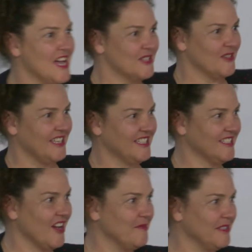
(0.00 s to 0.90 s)
So, I guess
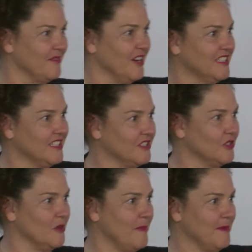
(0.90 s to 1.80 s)
I've been invited
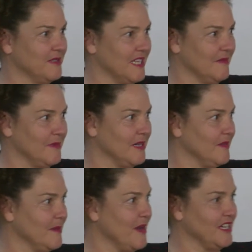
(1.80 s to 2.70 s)
to perhaps give a bit of
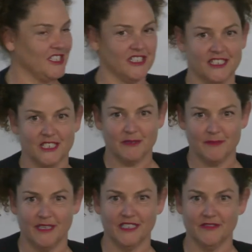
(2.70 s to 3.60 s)
a practitioner's
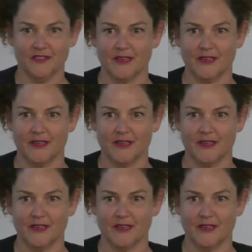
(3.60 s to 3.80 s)
perspective,